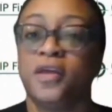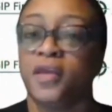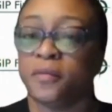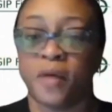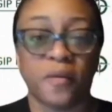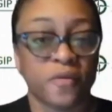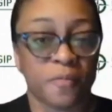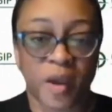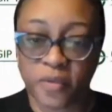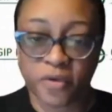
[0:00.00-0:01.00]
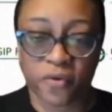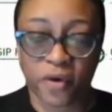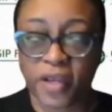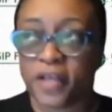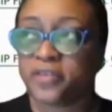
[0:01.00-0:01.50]
There might be
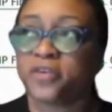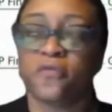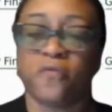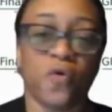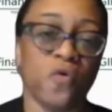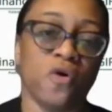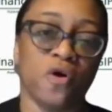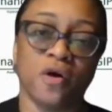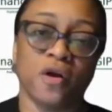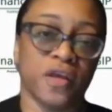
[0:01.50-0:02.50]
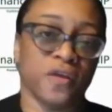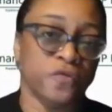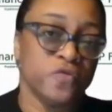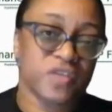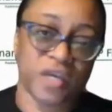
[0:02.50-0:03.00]
grants for if
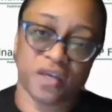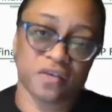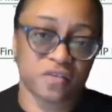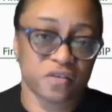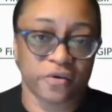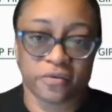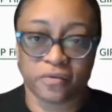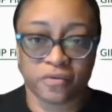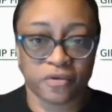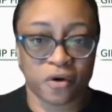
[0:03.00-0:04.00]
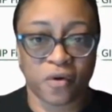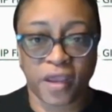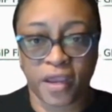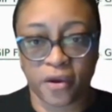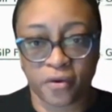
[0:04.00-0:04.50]
you stay in a certain,
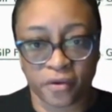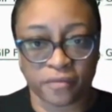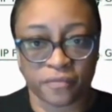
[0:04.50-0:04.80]
area,